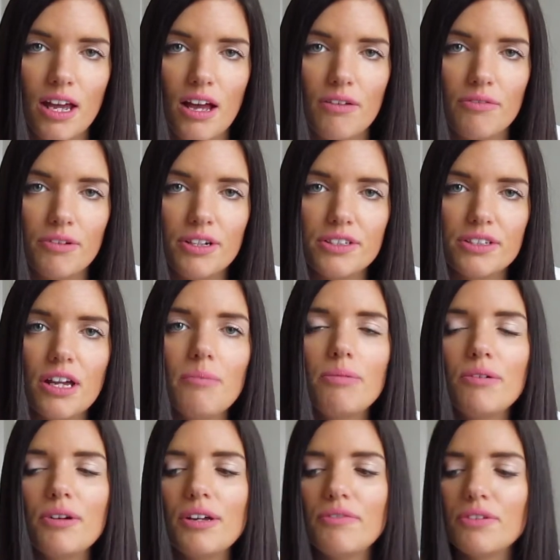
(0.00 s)
For
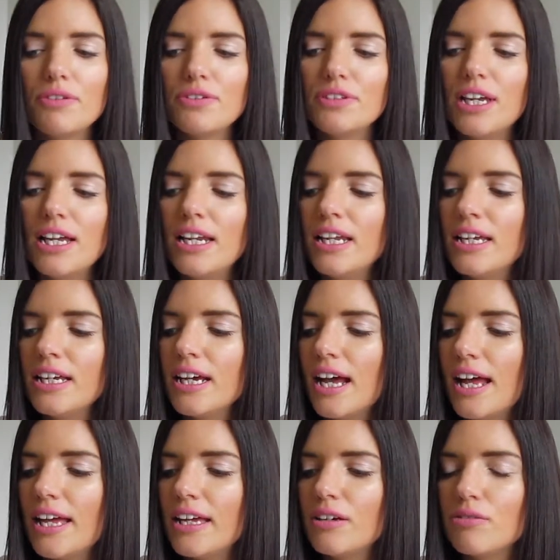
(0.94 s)
example, if you're selling
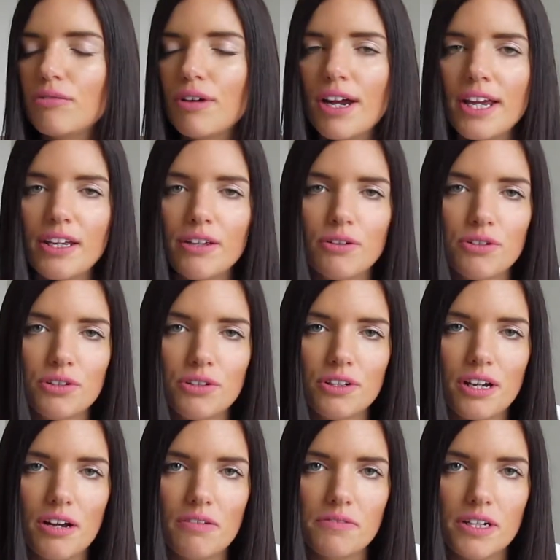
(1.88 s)
a grey cushion
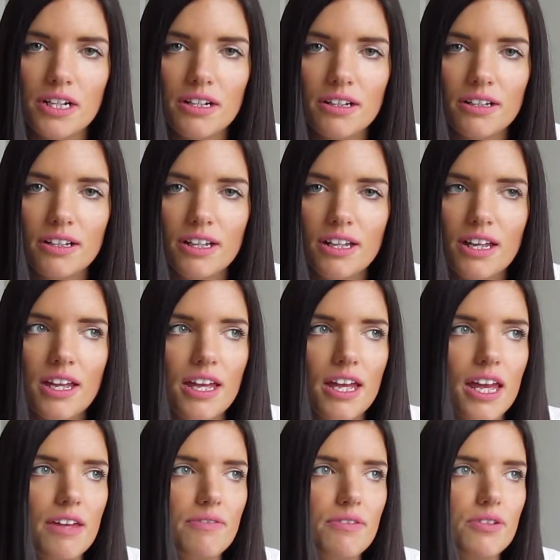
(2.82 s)
cover,
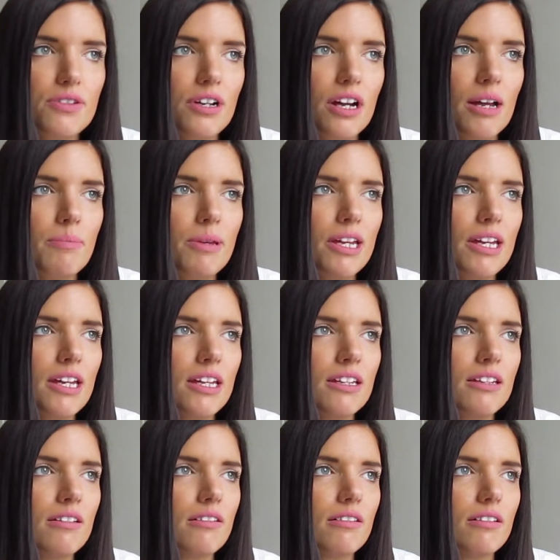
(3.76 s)
if you type
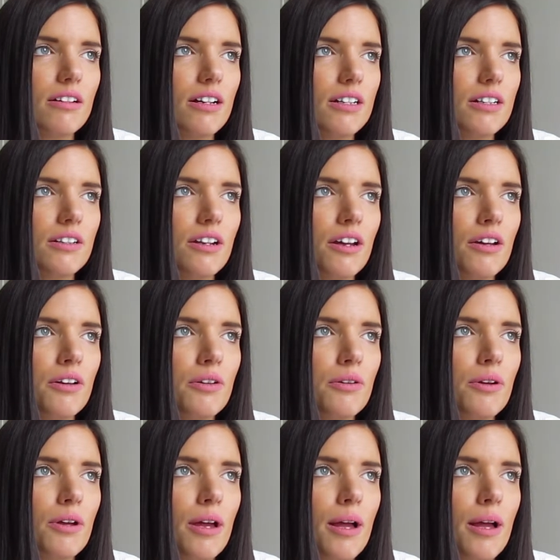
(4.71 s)
in, I don't know,